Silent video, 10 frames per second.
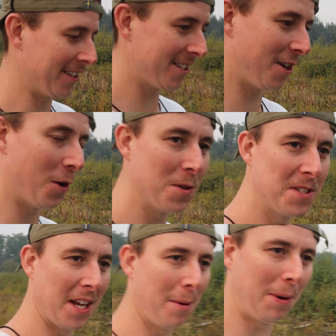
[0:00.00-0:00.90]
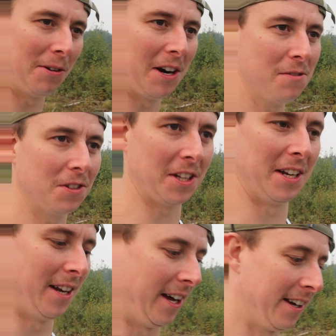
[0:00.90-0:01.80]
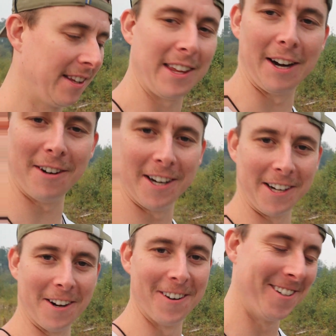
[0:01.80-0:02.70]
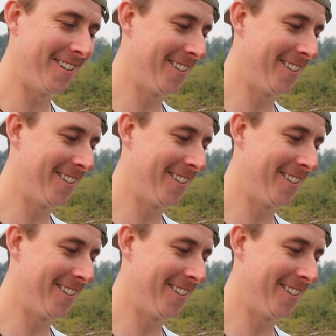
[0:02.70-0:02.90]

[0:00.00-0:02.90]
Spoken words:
Let's go set up our rifle and get ready to go.